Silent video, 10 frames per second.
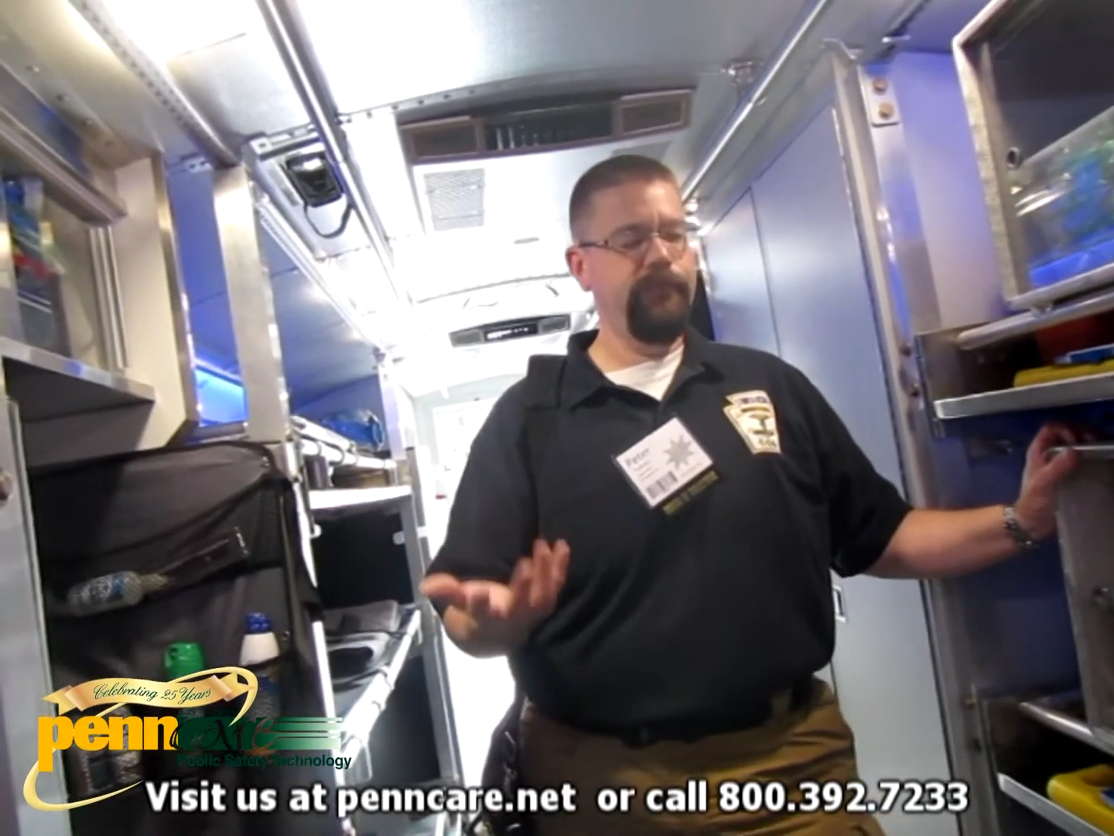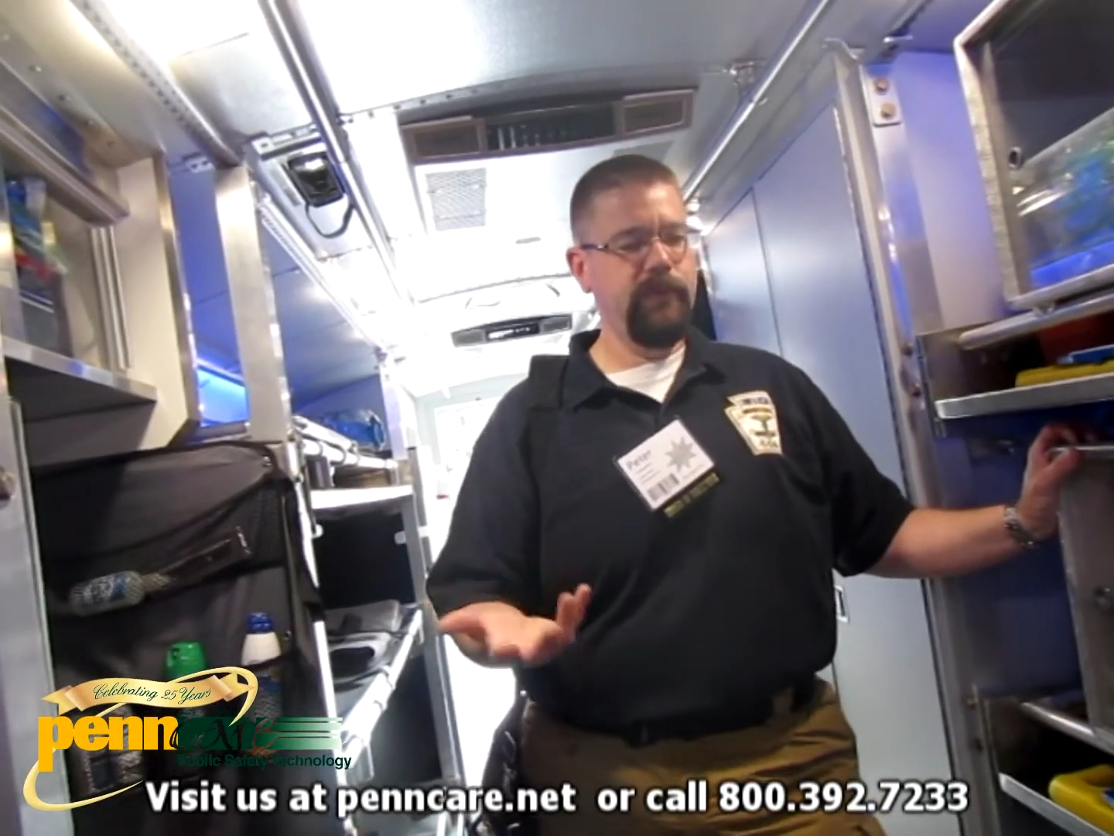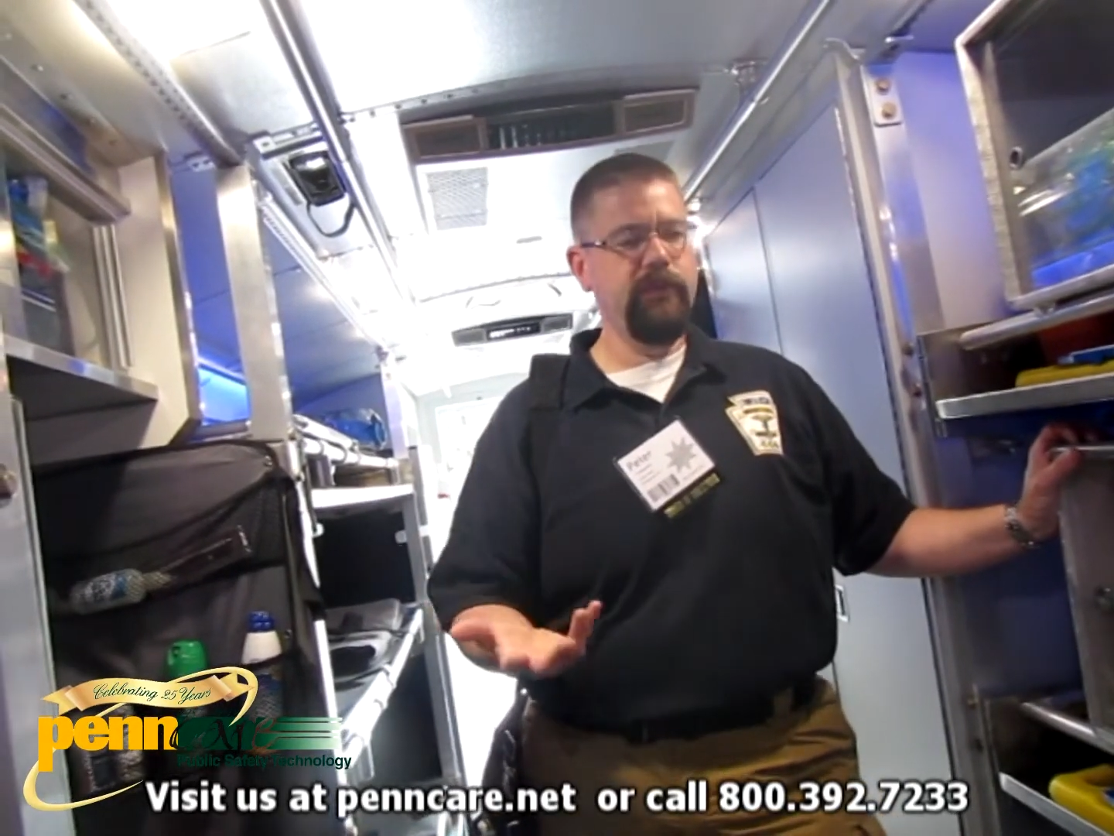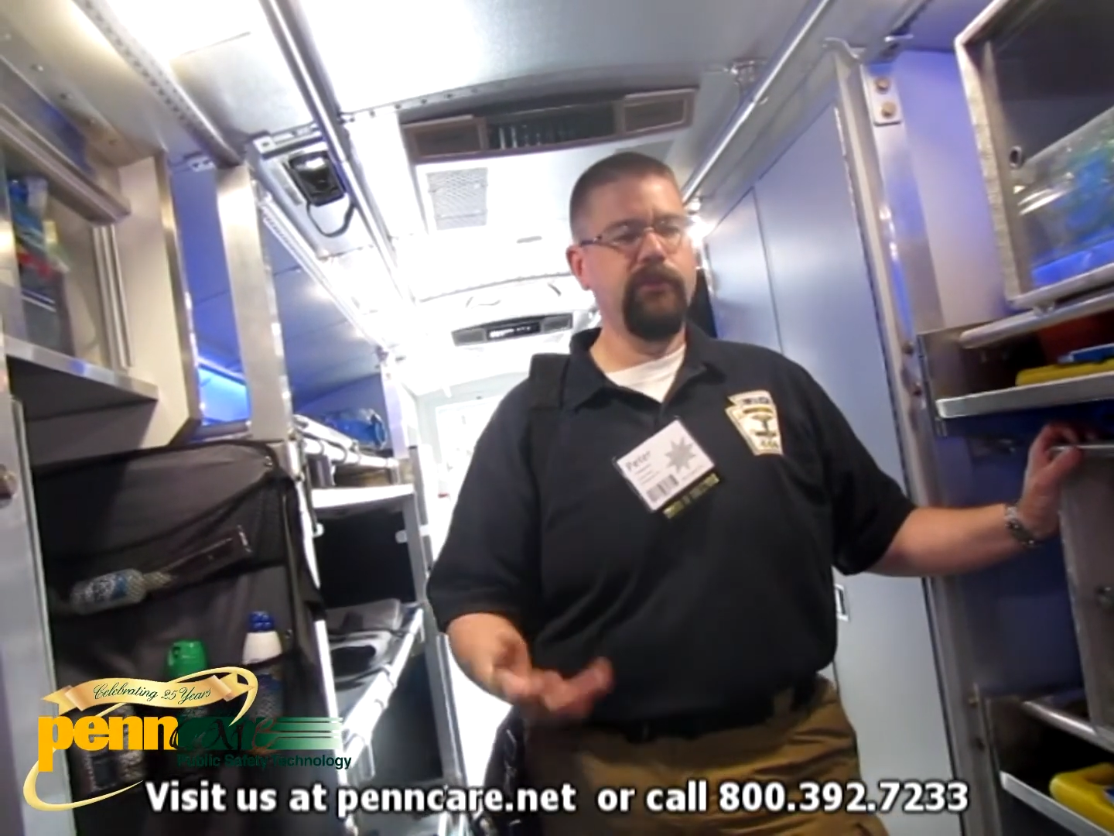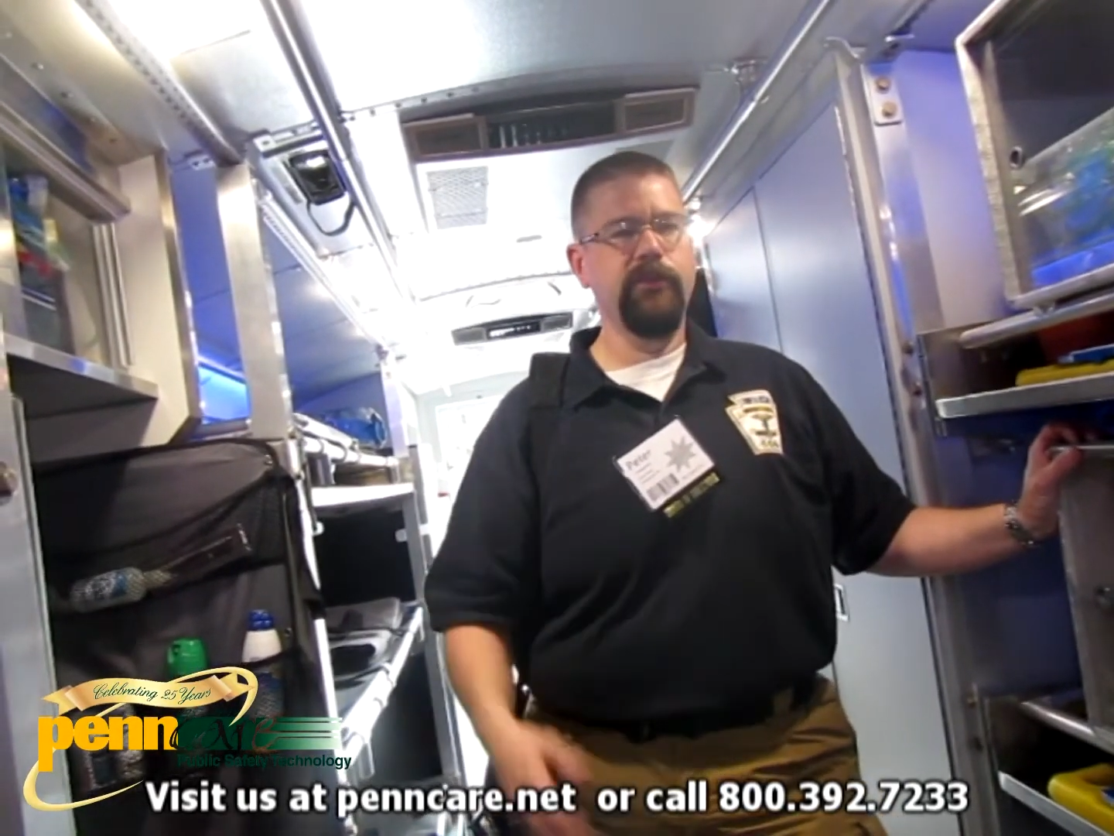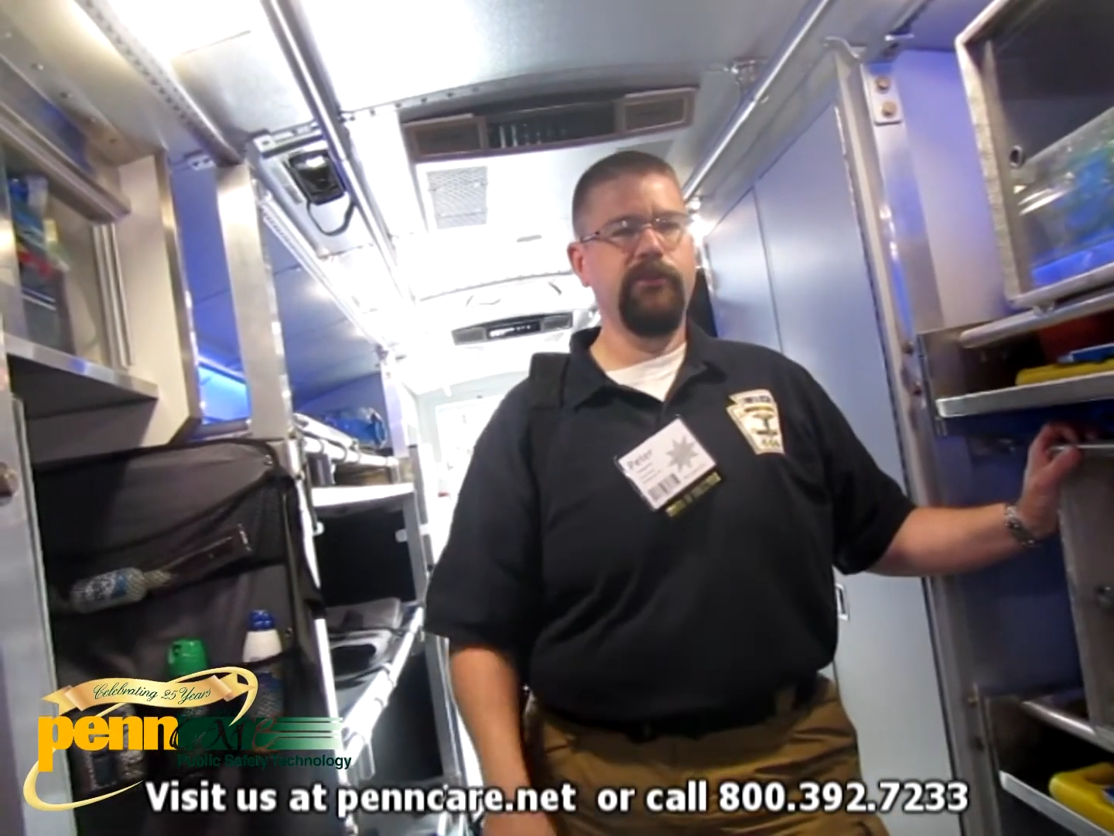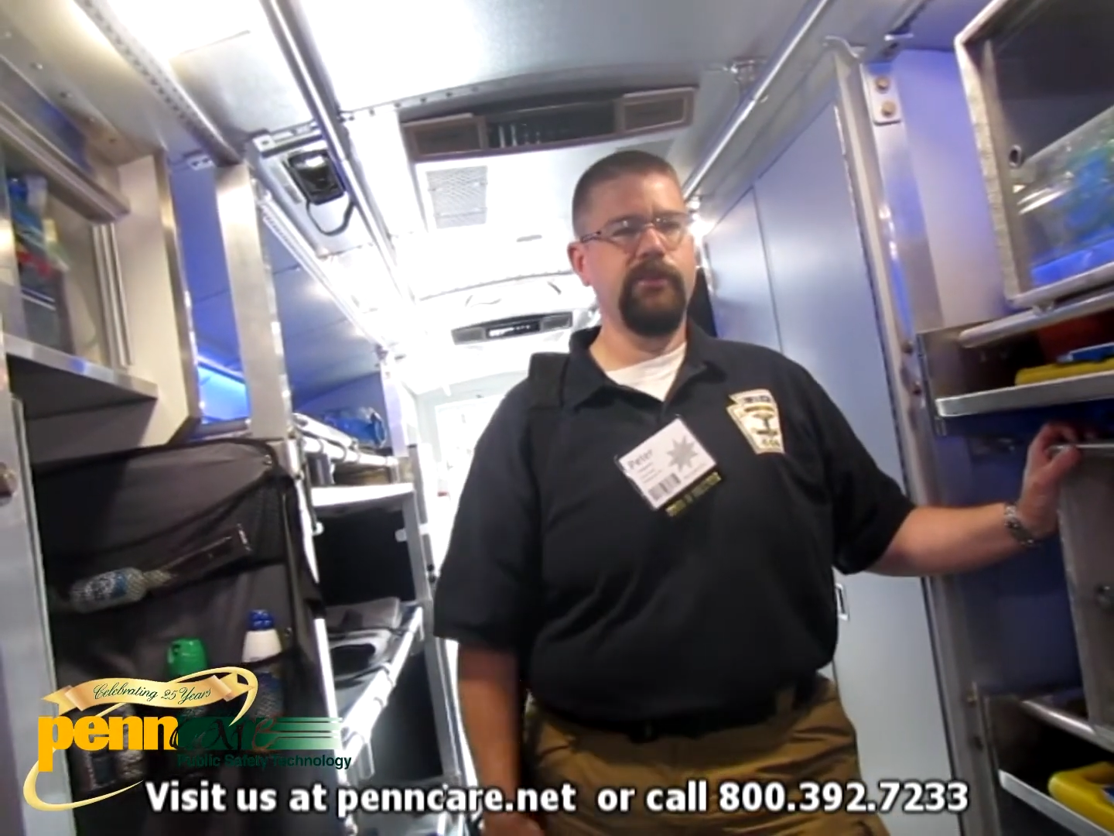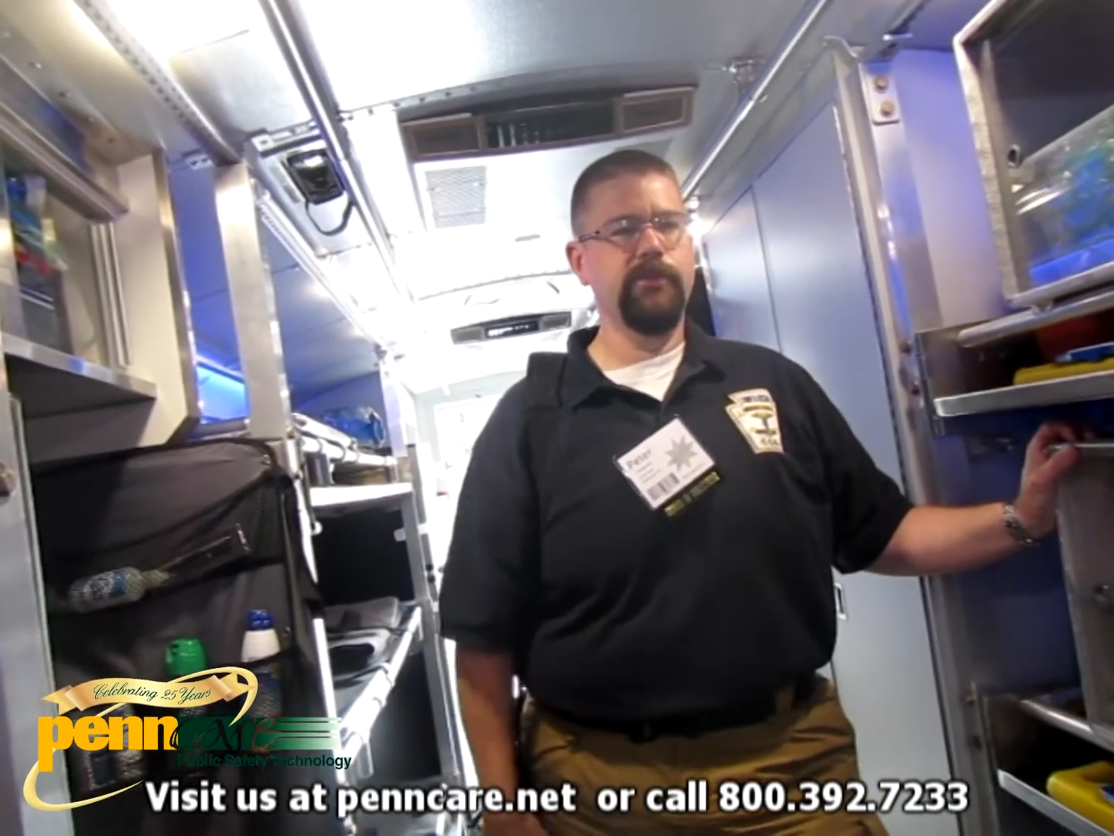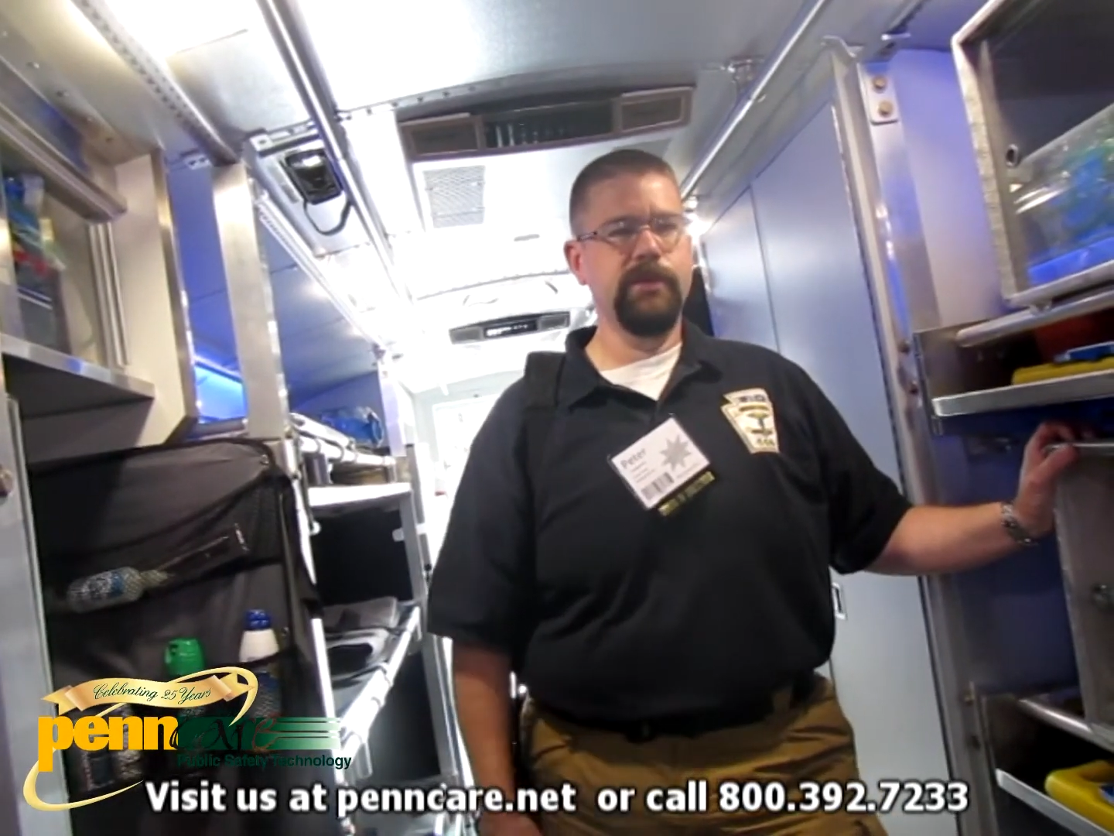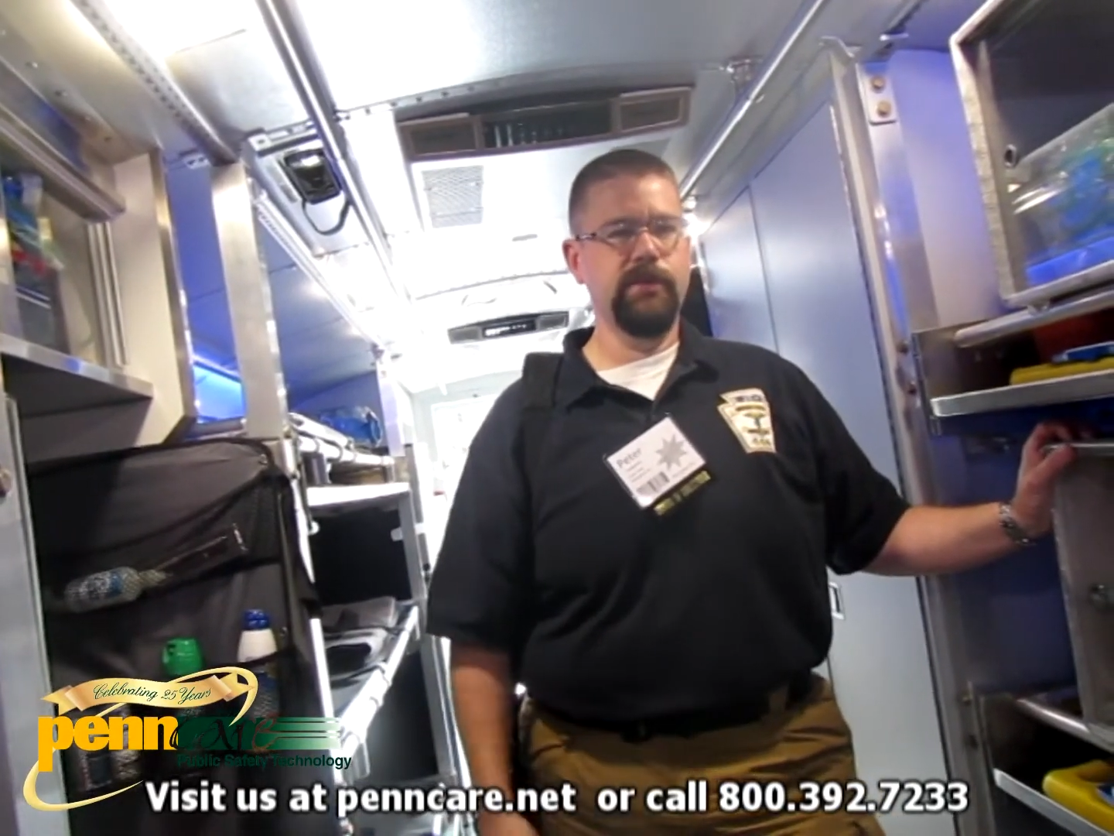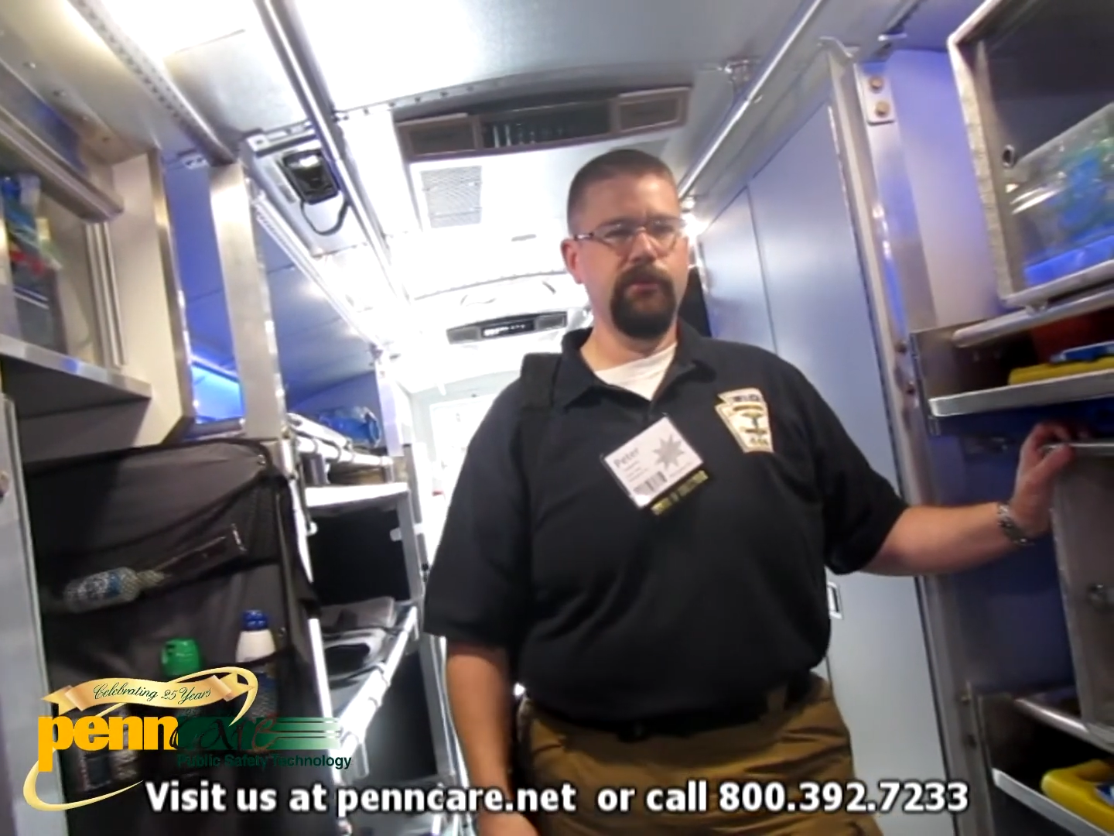until the situation